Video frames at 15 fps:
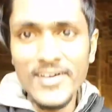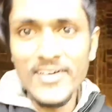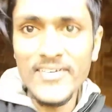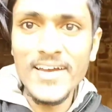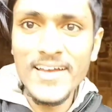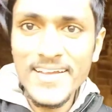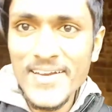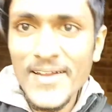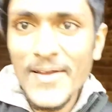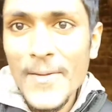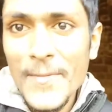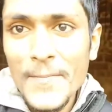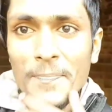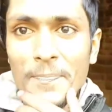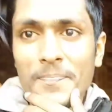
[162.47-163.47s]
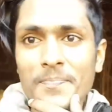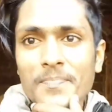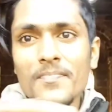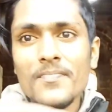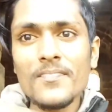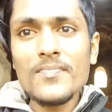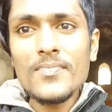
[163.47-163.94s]
right?
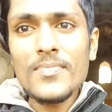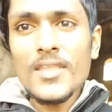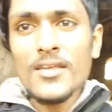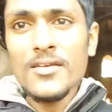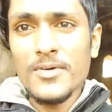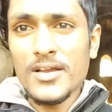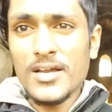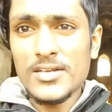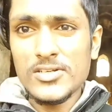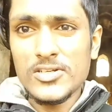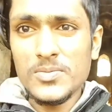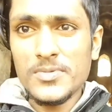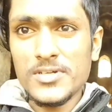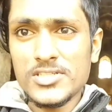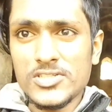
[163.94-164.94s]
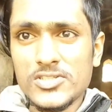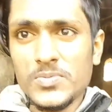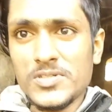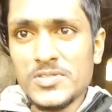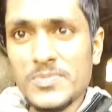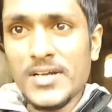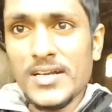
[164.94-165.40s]
Oh my god, too much
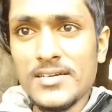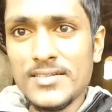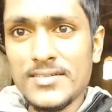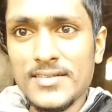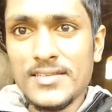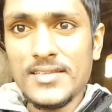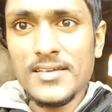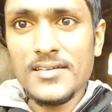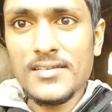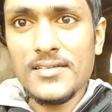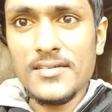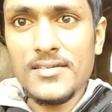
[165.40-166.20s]
brightness, I think.